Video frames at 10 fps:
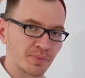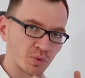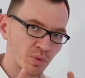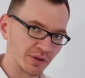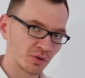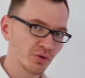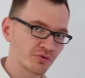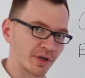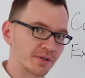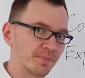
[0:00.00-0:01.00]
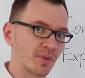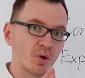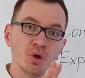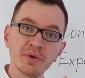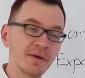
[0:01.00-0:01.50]
per one contract,
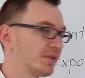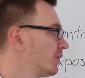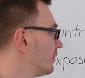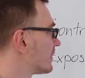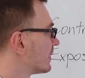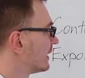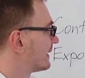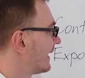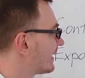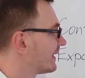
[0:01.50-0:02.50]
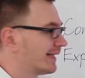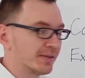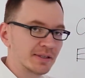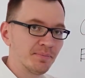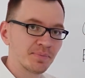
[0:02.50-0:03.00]
all we have to do is take the
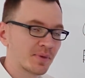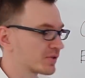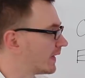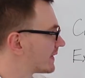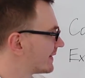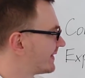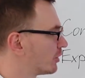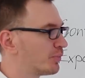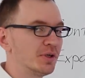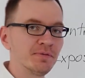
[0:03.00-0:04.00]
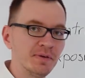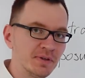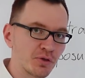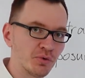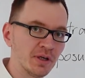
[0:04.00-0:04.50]
delta, so that's
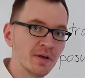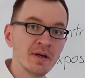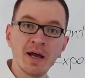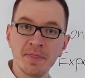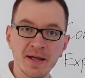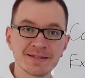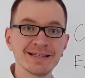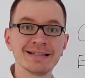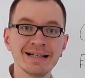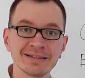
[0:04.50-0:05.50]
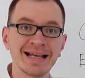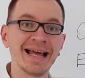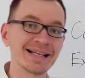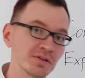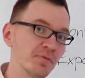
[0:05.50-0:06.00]
0.53, and that's the delta
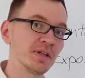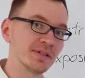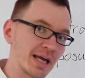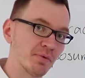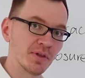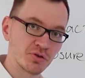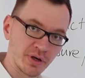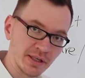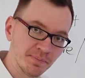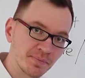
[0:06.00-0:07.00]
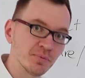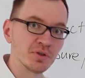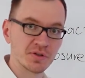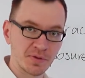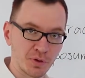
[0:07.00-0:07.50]
as of the time of the trade,
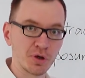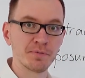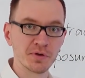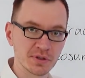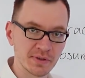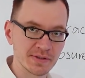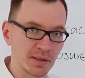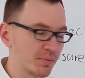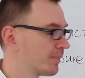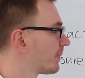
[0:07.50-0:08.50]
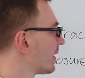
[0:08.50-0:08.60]
which is the 31st of December.